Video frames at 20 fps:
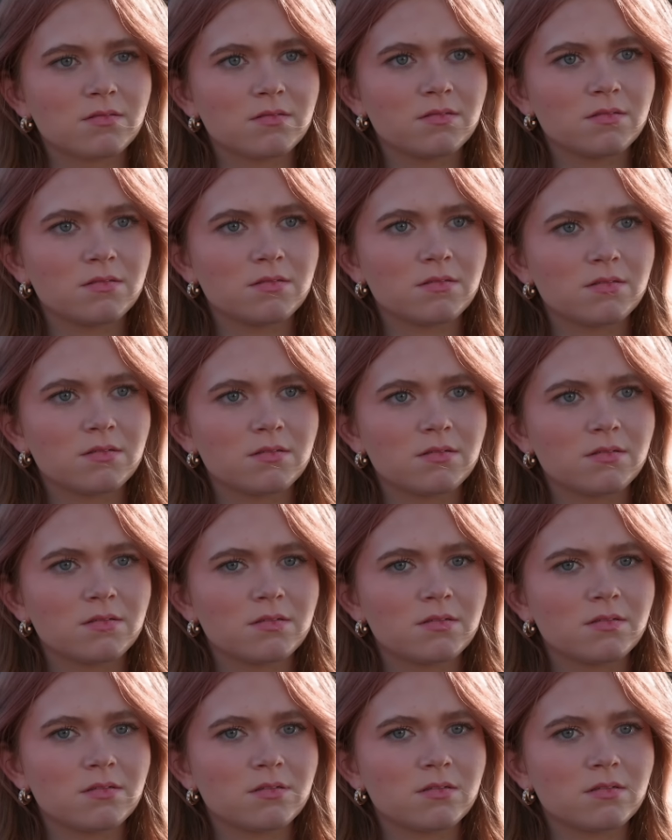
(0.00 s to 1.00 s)

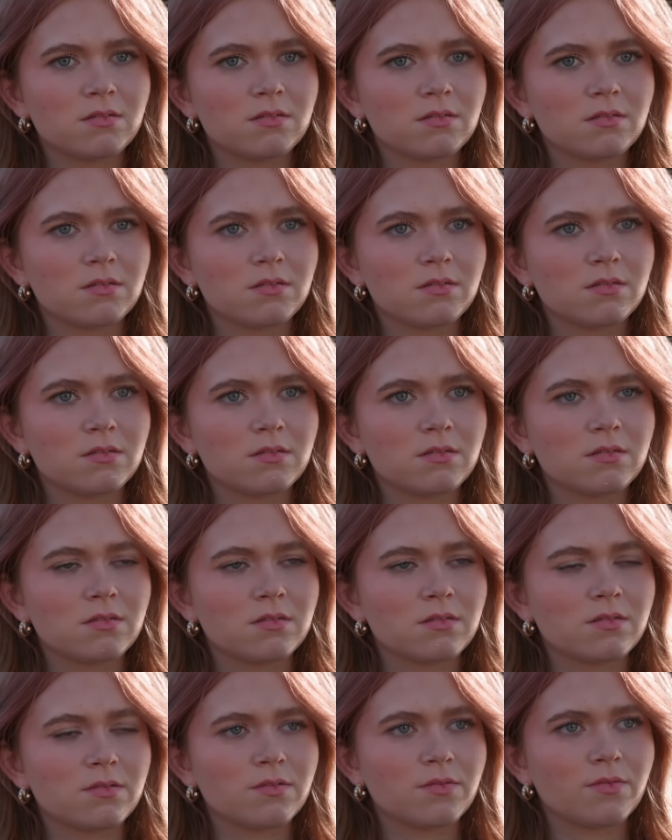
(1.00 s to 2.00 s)

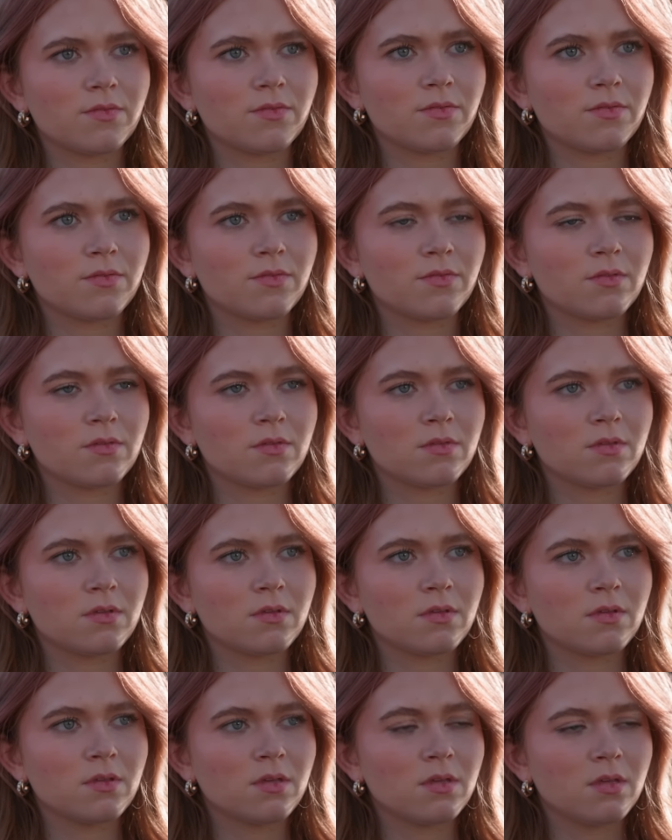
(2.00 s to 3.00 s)

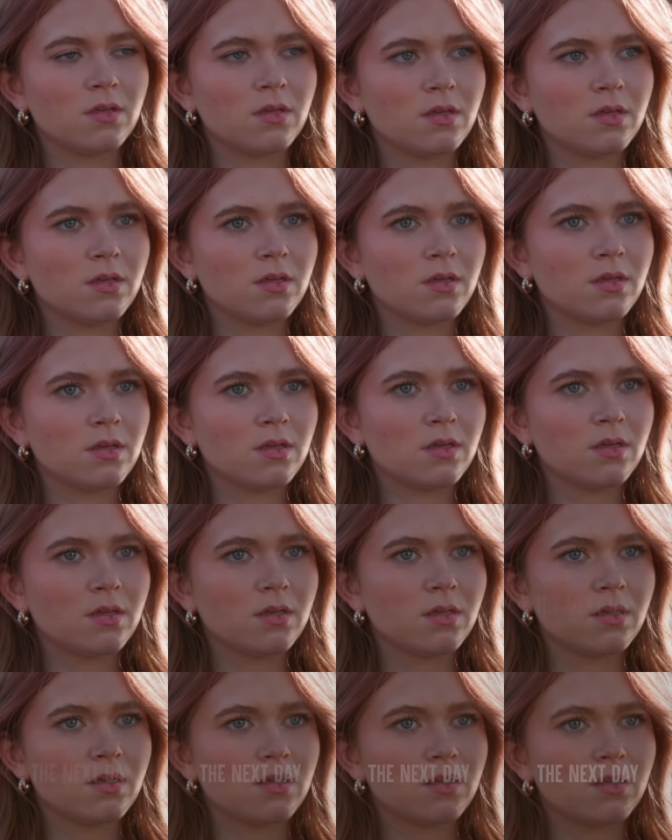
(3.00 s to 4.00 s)

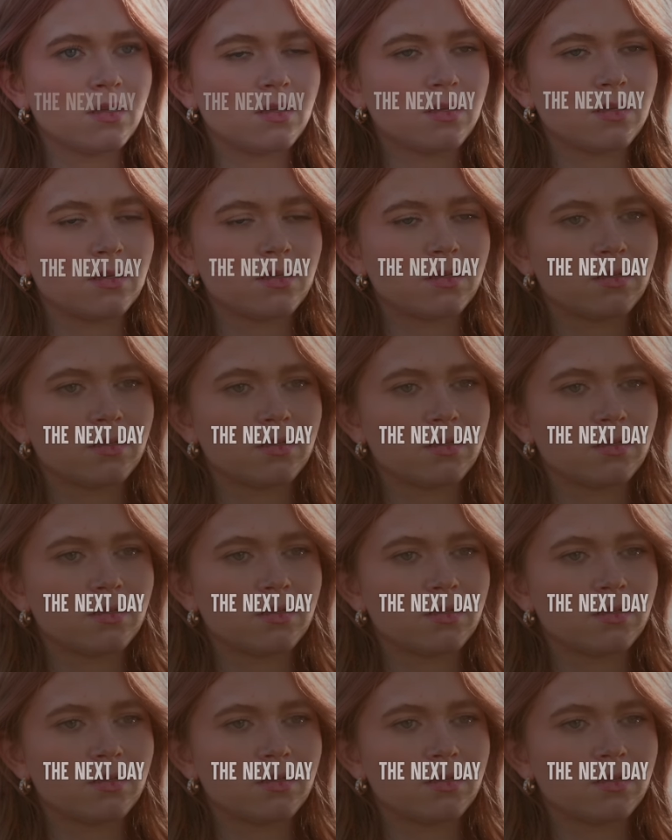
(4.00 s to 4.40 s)
Nobody speaks.